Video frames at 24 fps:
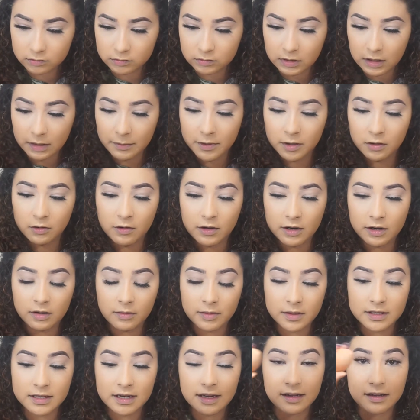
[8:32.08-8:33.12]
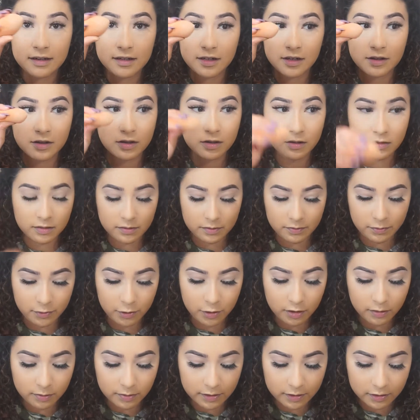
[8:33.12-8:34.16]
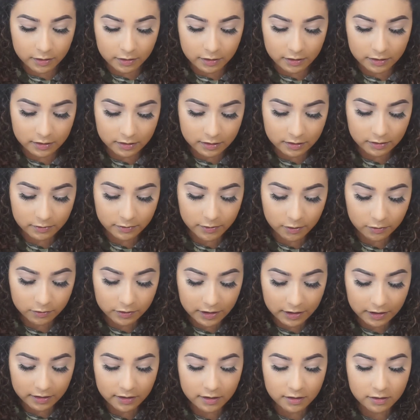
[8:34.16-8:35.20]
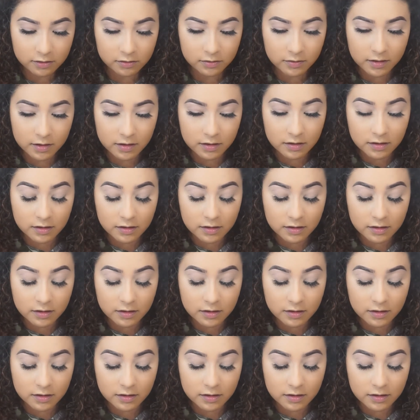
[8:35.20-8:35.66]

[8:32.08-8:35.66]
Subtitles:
I'm going to go ahead and I'm going to take another beauty blender. This is the Real Techniques one.